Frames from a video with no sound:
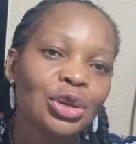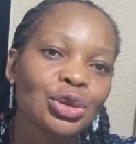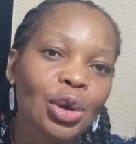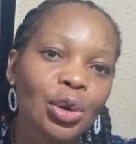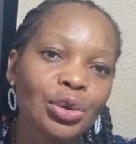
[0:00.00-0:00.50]

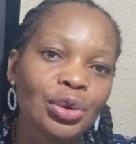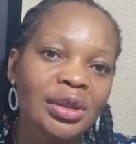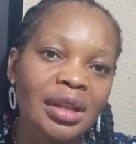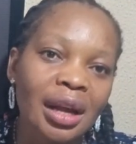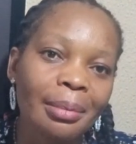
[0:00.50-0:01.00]
So
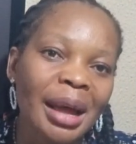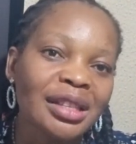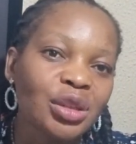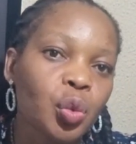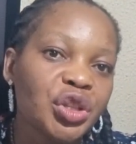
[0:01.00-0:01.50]
using
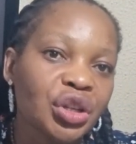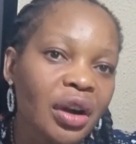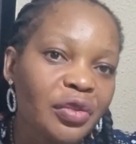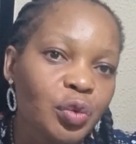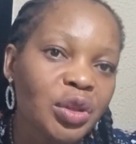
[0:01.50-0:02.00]

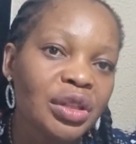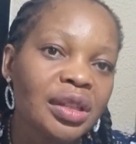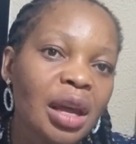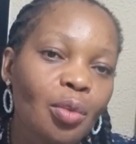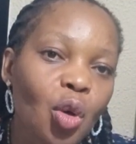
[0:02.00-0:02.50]
anti-witchcraft, which
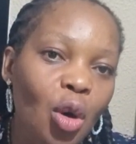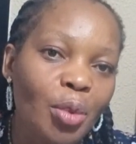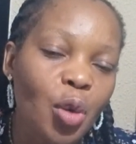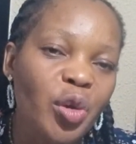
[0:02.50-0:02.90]
is epo obo,